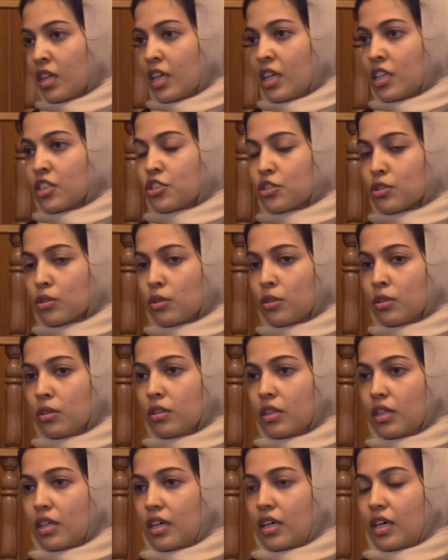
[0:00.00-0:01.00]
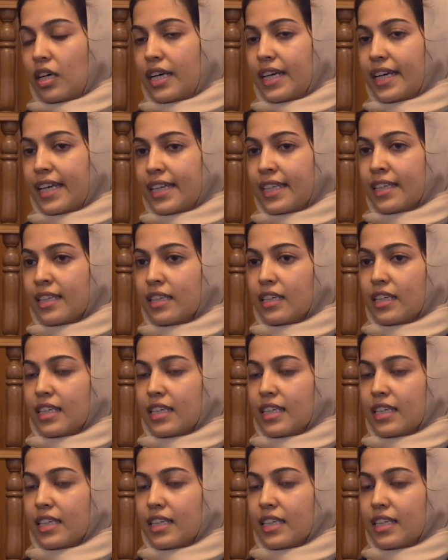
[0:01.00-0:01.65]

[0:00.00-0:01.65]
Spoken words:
So in